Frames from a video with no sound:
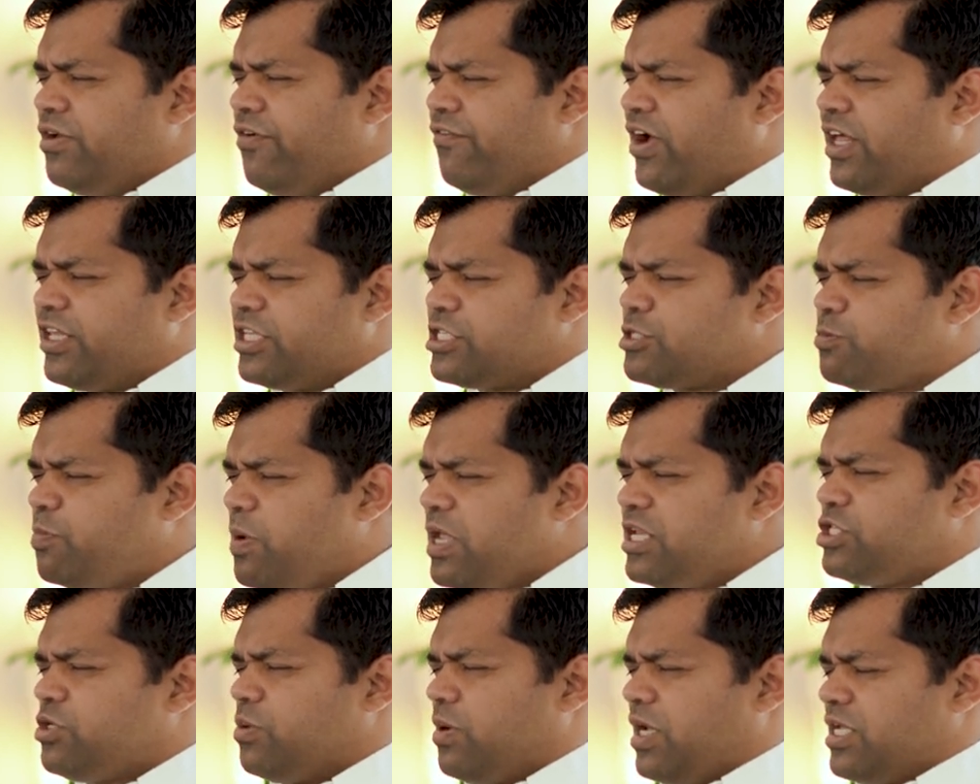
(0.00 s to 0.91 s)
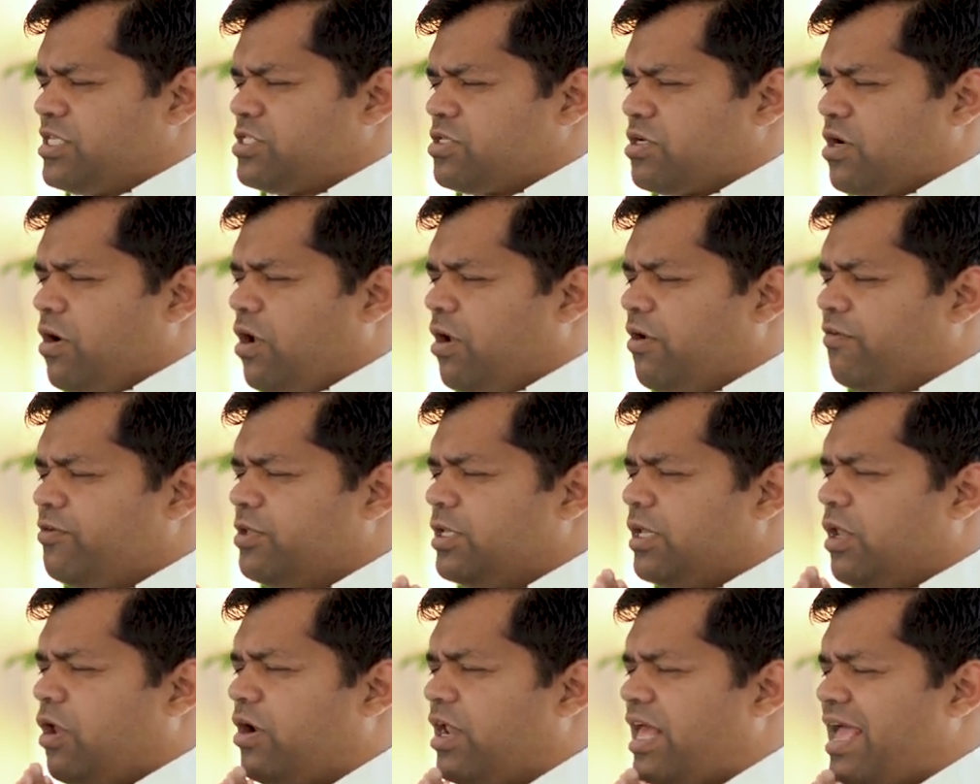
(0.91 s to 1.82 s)
Father, speak to us, Lord,
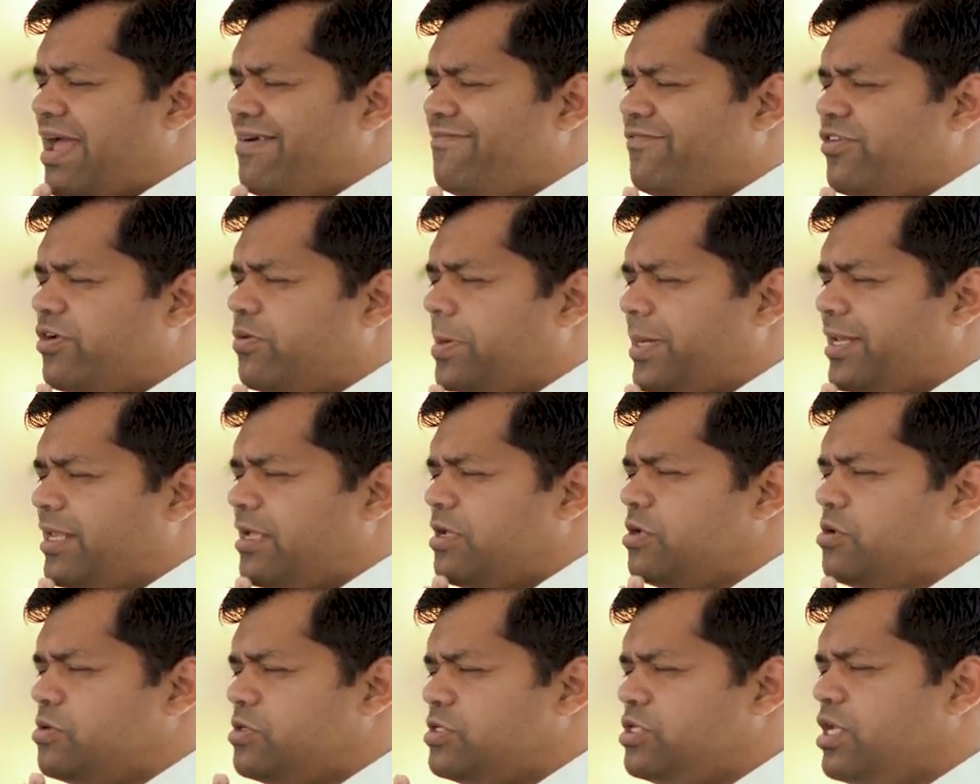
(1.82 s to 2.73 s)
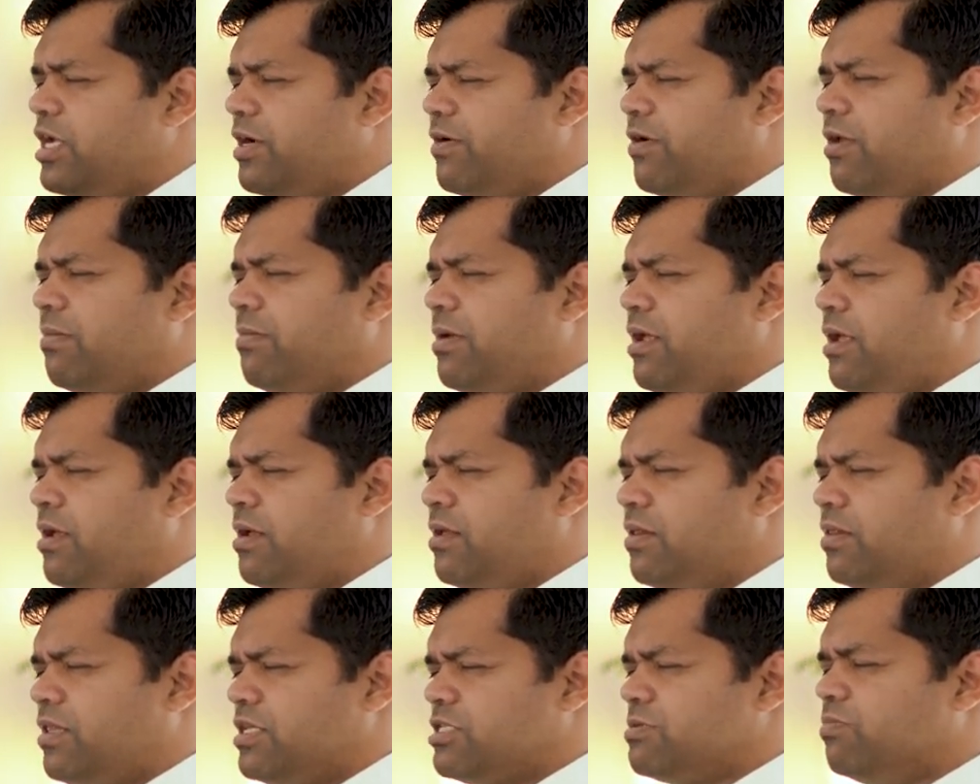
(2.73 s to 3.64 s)
Lord, everybody who's hearing me
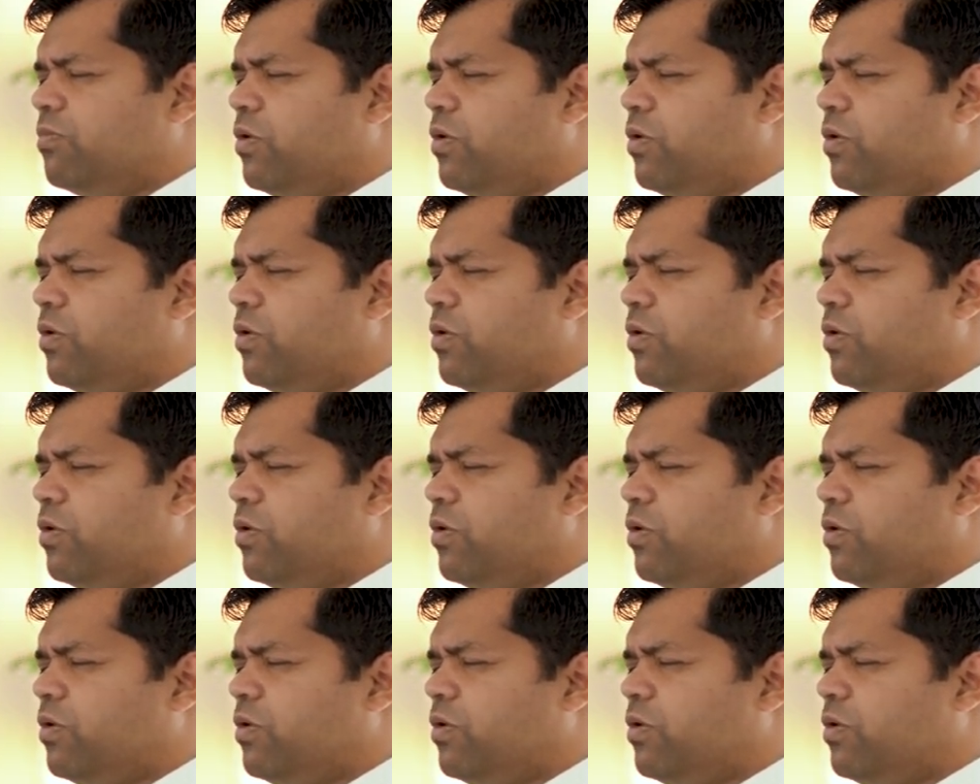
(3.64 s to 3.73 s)
this